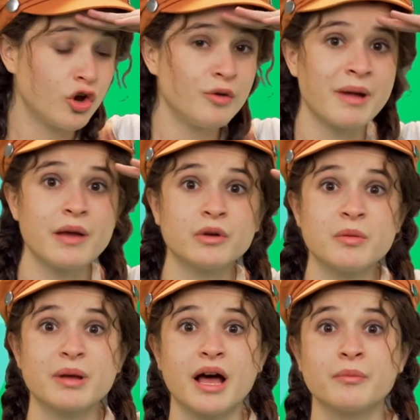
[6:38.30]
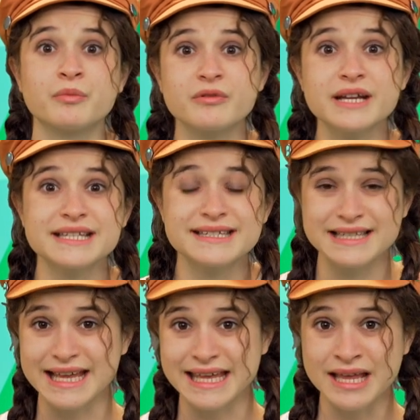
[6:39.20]
who might want to become priests
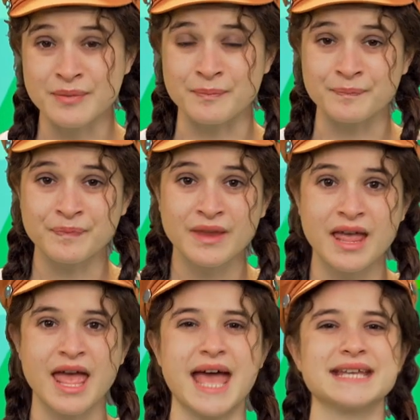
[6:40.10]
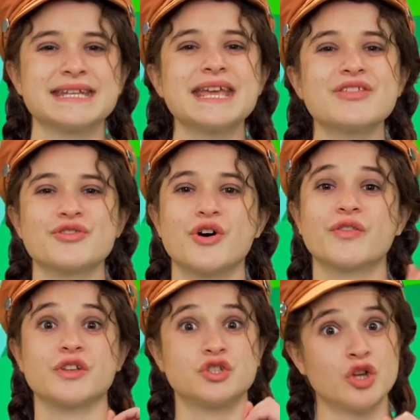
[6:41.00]
like him, and he
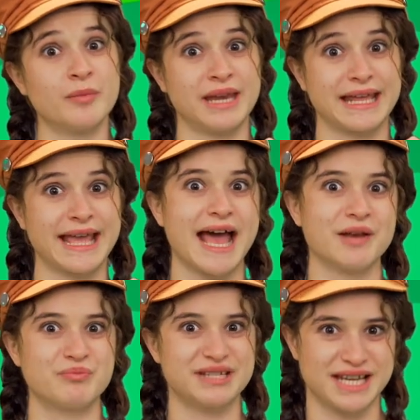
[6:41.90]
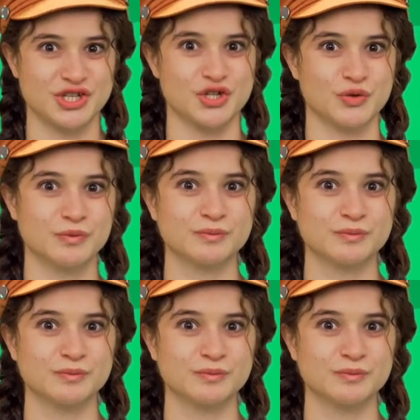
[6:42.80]
thought that Dominic had potential.